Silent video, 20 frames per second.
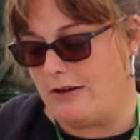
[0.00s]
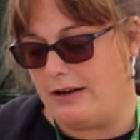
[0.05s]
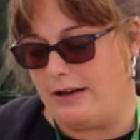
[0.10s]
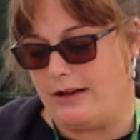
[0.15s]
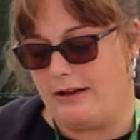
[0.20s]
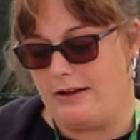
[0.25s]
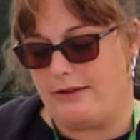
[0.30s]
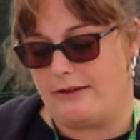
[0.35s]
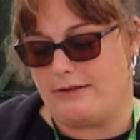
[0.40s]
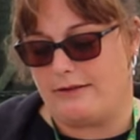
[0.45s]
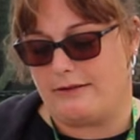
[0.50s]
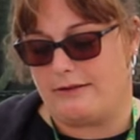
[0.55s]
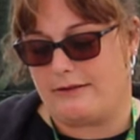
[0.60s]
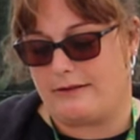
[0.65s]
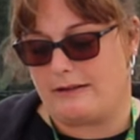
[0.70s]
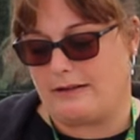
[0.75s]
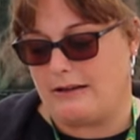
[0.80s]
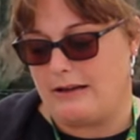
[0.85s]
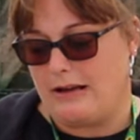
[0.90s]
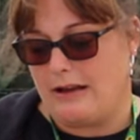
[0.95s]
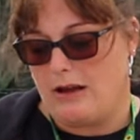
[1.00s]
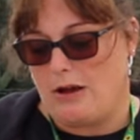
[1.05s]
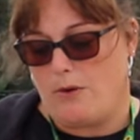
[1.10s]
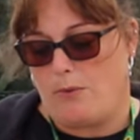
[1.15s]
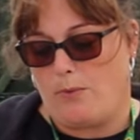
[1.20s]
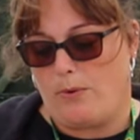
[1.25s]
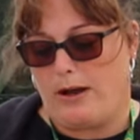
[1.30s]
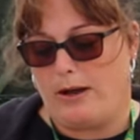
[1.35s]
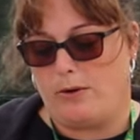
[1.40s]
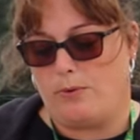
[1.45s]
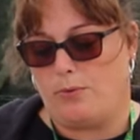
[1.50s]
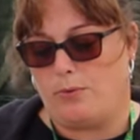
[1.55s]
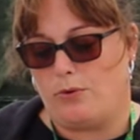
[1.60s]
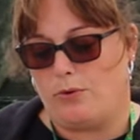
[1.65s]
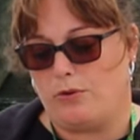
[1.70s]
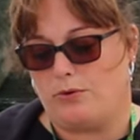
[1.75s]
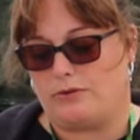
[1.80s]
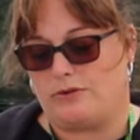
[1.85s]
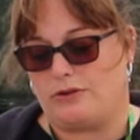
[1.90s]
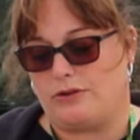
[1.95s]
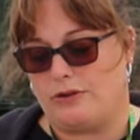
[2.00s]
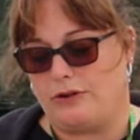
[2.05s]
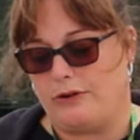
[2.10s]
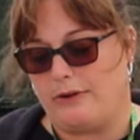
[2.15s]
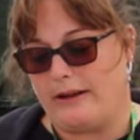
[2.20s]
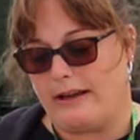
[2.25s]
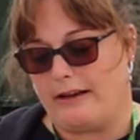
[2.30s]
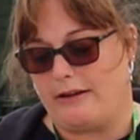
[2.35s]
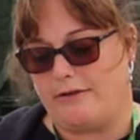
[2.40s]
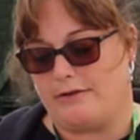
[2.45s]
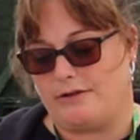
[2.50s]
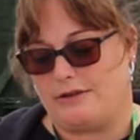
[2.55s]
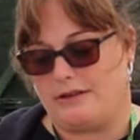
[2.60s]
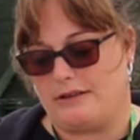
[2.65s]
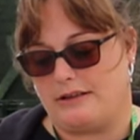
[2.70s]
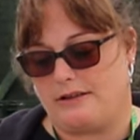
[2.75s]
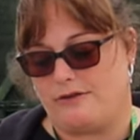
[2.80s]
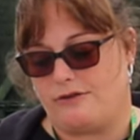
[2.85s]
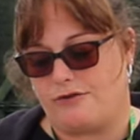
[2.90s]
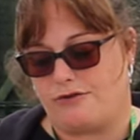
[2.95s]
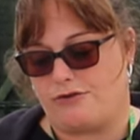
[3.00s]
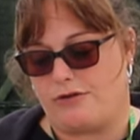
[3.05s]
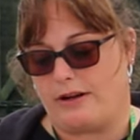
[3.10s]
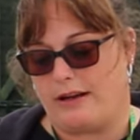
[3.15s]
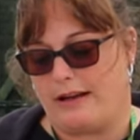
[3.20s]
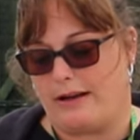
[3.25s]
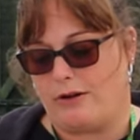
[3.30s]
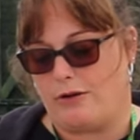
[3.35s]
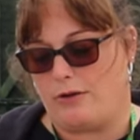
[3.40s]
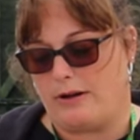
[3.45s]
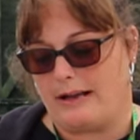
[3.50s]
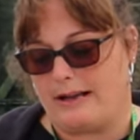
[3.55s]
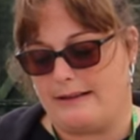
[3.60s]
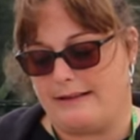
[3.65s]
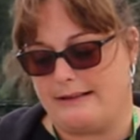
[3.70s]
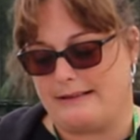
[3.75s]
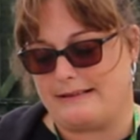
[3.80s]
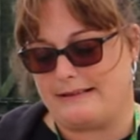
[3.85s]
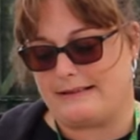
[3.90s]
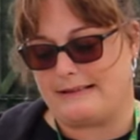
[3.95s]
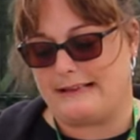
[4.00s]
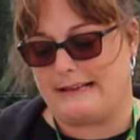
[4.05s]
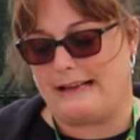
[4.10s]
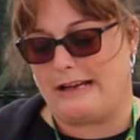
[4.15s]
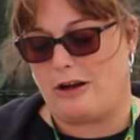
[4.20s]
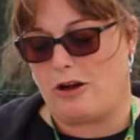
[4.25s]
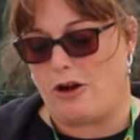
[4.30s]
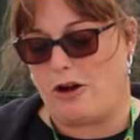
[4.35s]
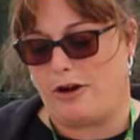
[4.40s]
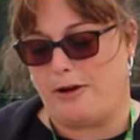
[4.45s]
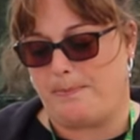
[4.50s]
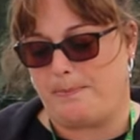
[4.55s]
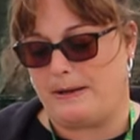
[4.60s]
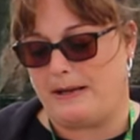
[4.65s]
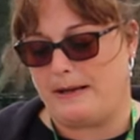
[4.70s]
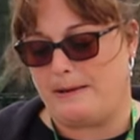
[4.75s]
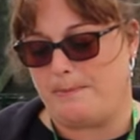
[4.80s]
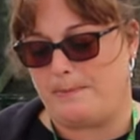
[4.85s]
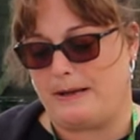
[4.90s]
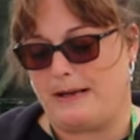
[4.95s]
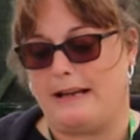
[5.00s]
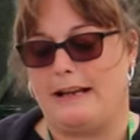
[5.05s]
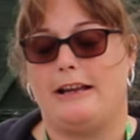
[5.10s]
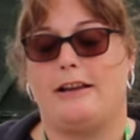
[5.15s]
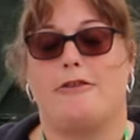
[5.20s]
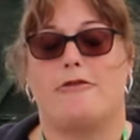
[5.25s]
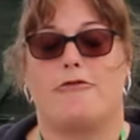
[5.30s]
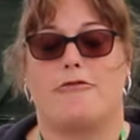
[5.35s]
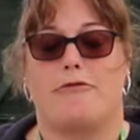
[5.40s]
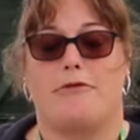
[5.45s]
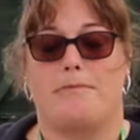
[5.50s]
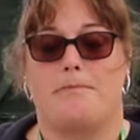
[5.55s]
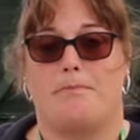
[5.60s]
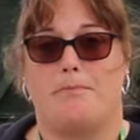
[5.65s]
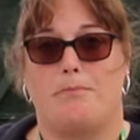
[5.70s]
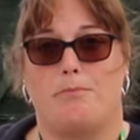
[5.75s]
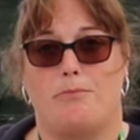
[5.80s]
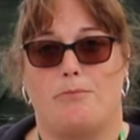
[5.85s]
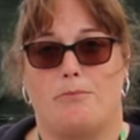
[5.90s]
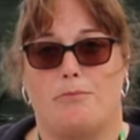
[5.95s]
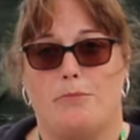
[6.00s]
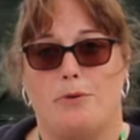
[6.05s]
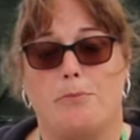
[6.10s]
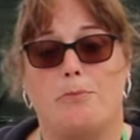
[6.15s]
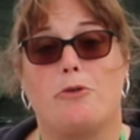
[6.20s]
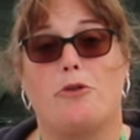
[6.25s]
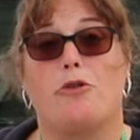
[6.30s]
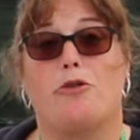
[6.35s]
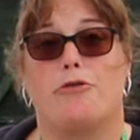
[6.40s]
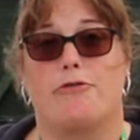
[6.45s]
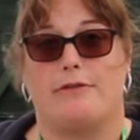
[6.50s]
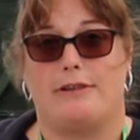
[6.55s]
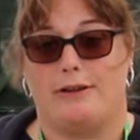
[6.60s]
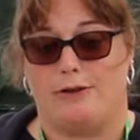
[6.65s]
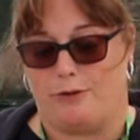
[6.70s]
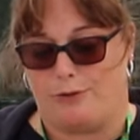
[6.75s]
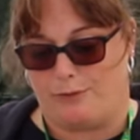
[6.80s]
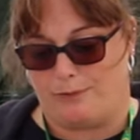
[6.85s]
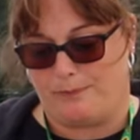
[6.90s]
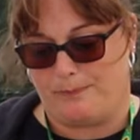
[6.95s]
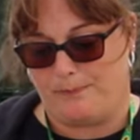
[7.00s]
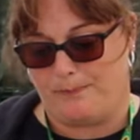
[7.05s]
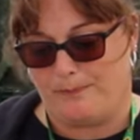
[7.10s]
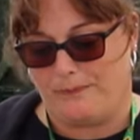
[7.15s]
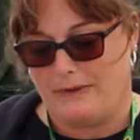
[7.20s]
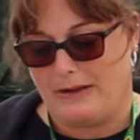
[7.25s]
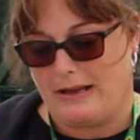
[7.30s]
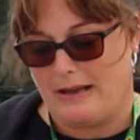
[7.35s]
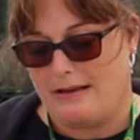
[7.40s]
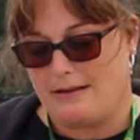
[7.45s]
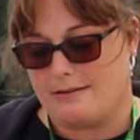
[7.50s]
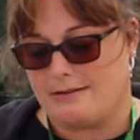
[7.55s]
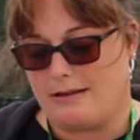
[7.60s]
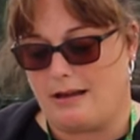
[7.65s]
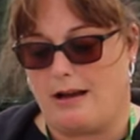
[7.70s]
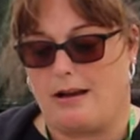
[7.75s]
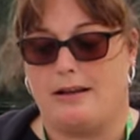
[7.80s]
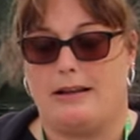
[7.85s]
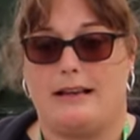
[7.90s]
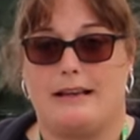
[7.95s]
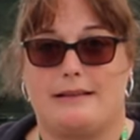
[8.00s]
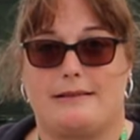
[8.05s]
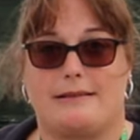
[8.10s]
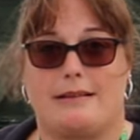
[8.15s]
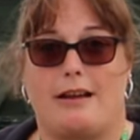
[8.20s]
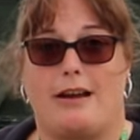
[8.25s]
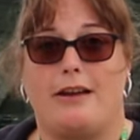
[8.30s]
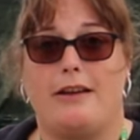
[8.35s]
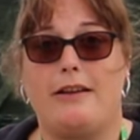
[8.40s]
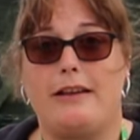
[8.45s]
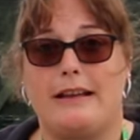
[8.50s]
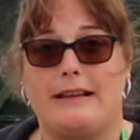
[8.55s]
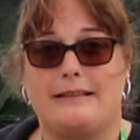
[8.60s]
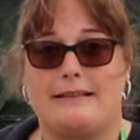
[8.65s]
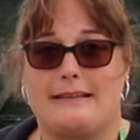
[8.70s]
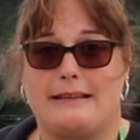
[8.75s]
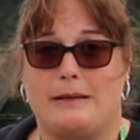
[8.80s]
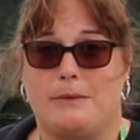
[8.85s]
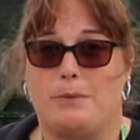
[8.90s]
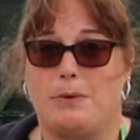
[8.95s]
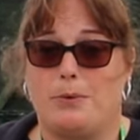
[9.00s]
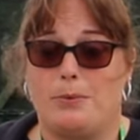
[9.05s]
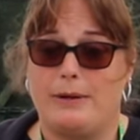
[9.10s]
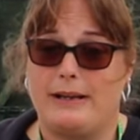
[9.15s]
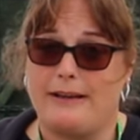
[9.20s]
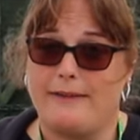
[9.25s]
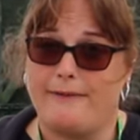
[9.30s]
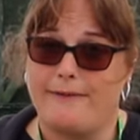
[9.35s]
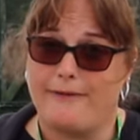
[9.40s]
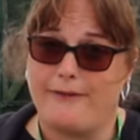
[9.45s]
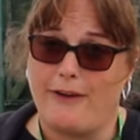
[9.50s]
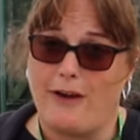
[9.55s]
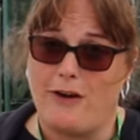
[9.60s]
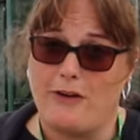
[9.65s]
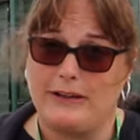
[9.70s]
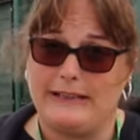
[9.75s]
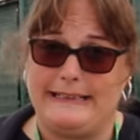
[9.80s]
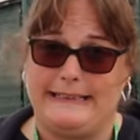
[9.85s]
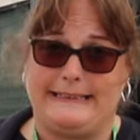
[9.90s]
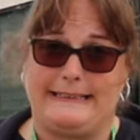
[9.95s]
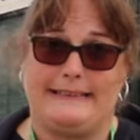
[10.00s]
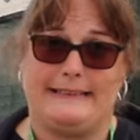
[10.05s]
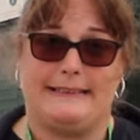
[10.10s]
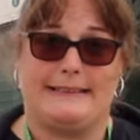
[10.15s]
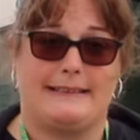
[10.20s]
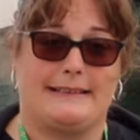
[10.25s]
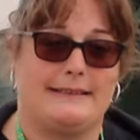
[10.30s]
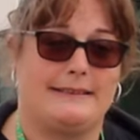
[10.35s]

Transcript: Island, World War II Heritage Trail and the COPP Re Memorial. So let's go and see what we can find.